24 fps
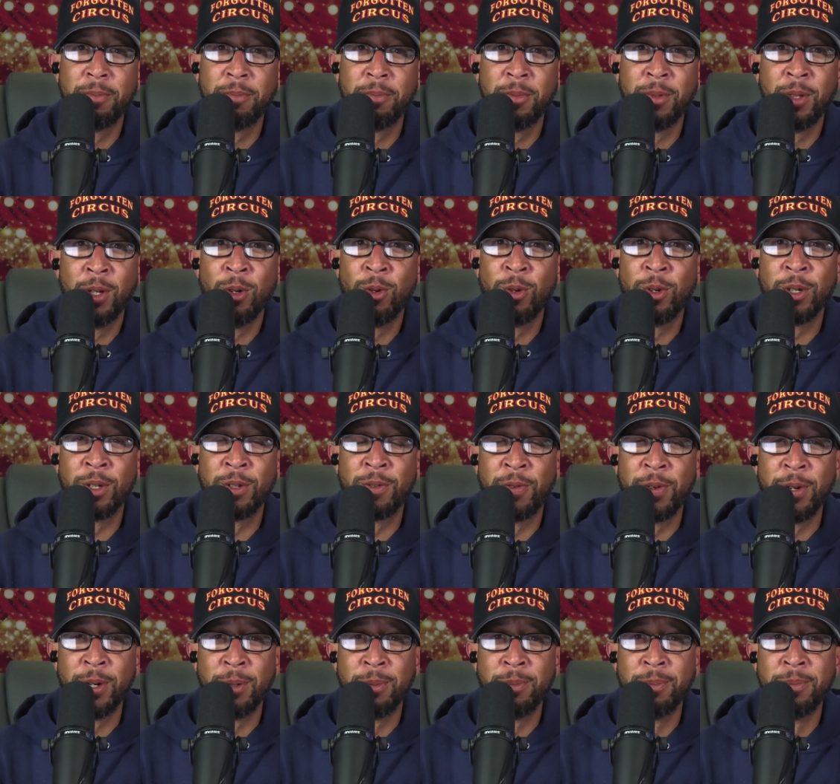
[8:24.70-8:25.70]

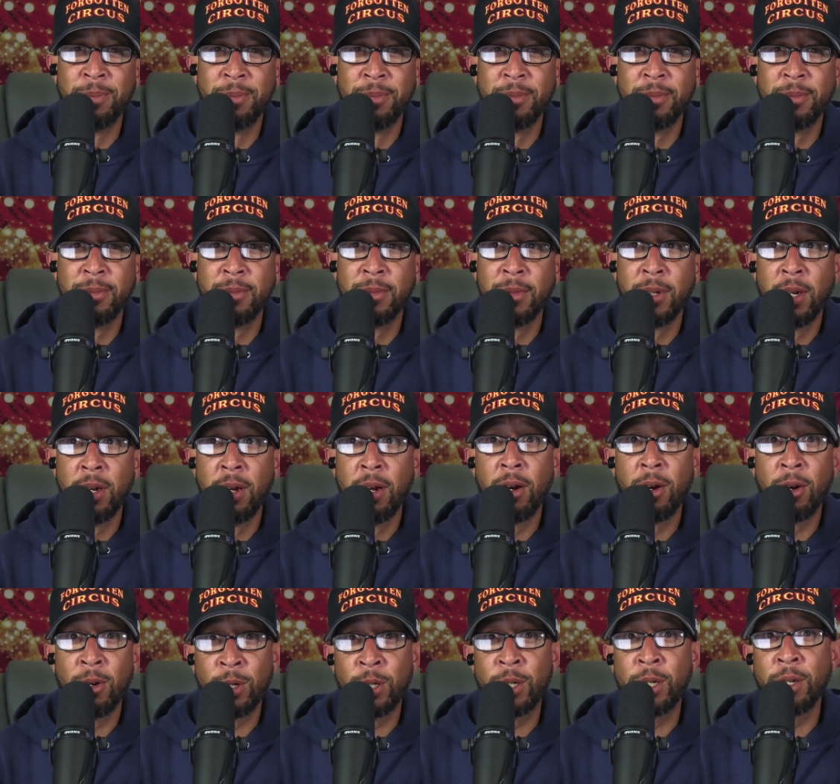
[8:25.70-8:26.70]
Lucasfilm
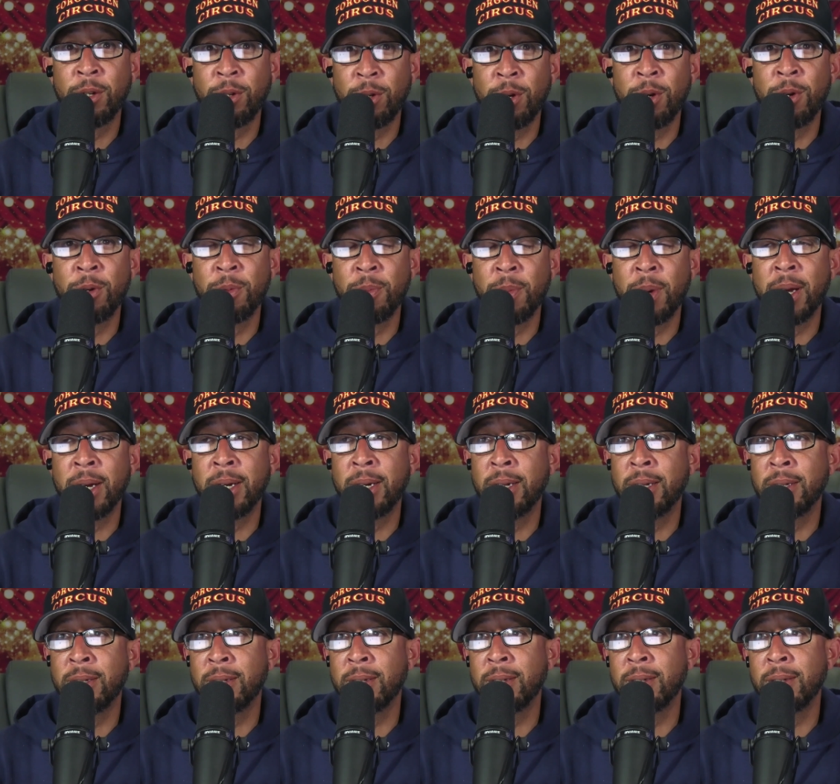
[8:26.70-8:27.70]
are still owned by
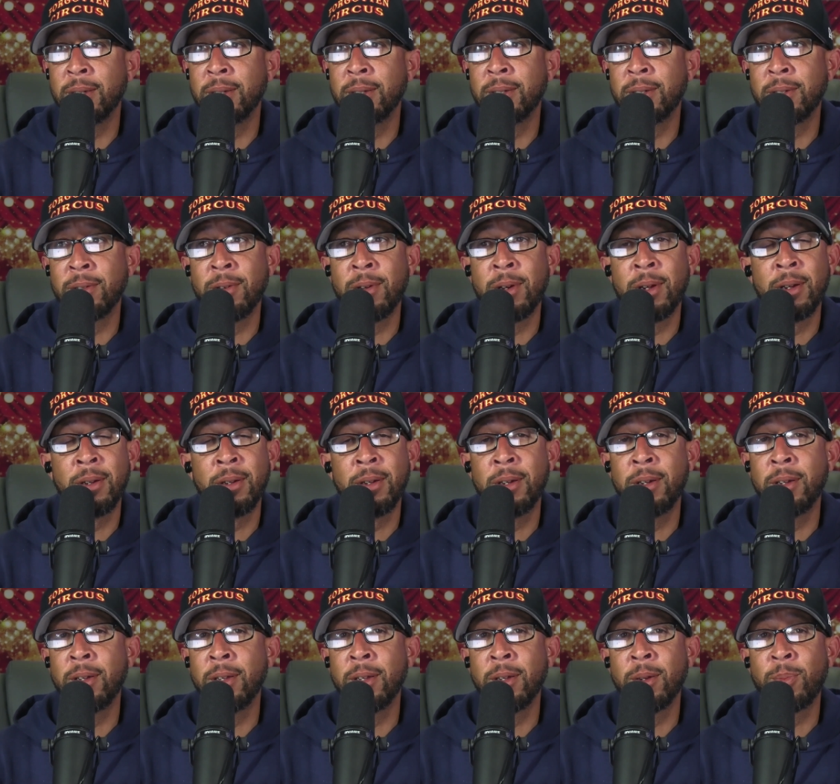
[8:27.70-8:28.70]
Disney. So I don't
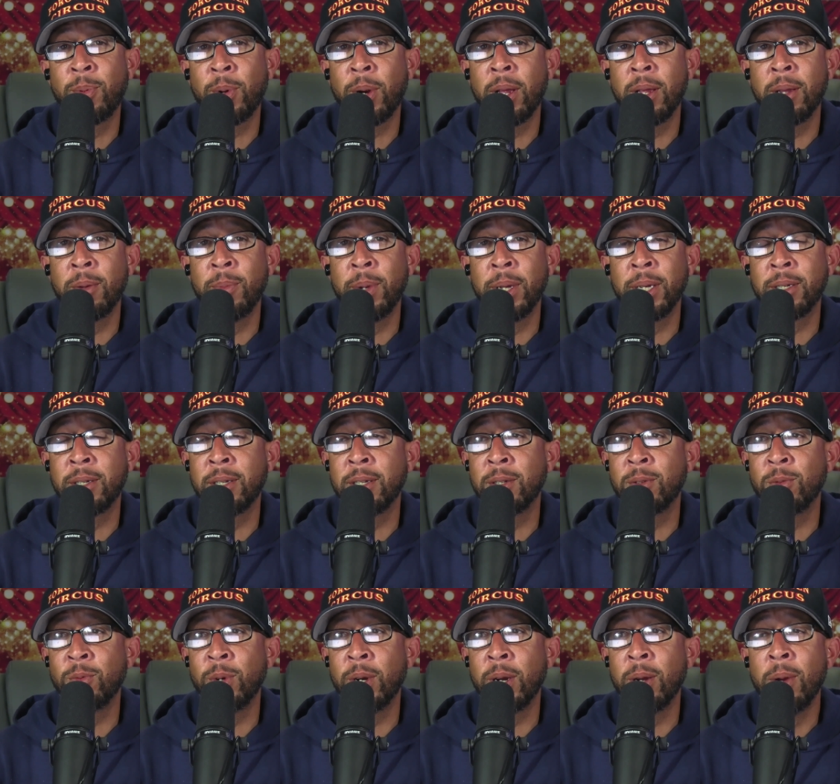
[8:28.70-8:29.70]
know. They'll probably mess this
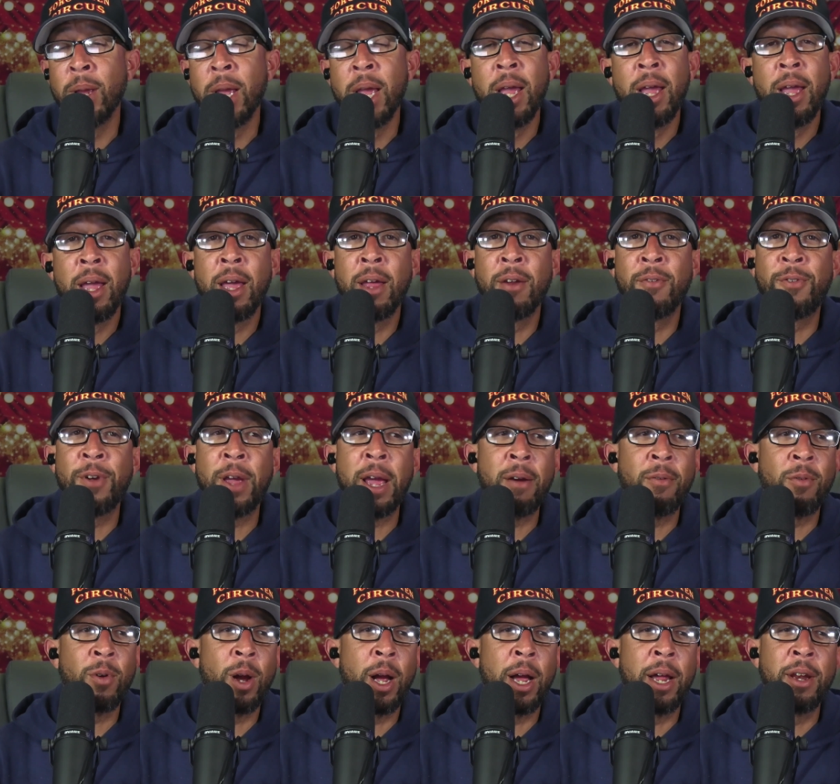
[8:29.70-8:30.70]
one up. And
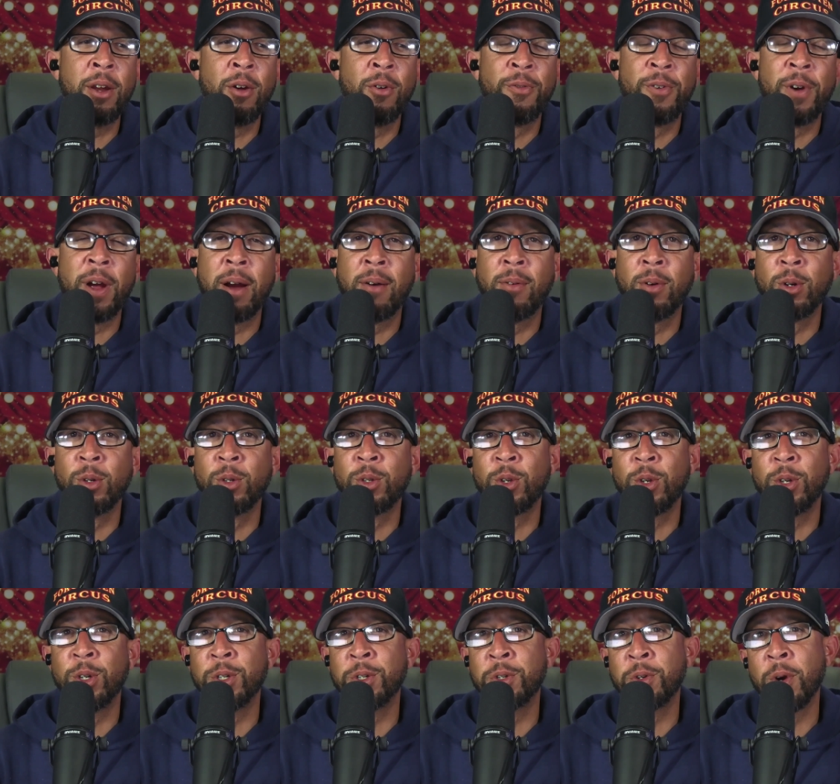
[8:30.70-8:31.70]
Favreau, I know Favreau's
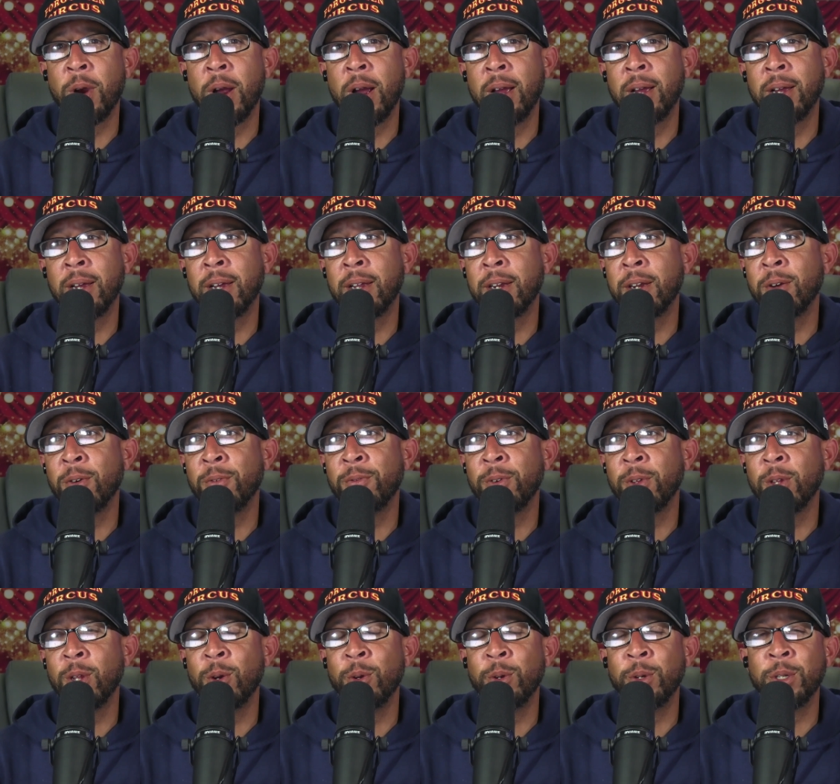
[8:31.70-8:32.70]
going to try. I know
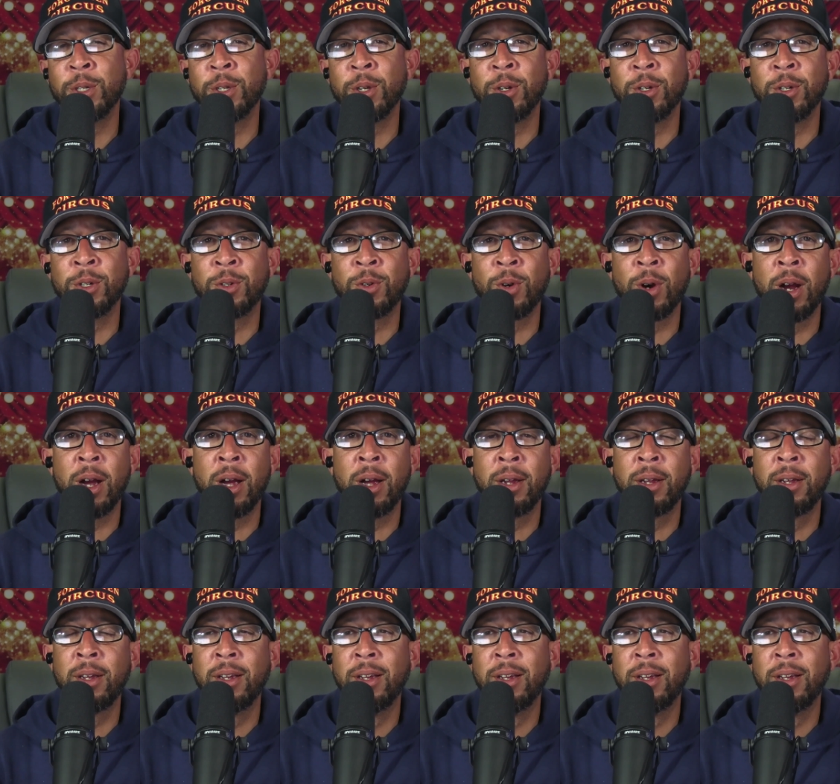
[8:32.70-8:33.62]
Filoni's going to try.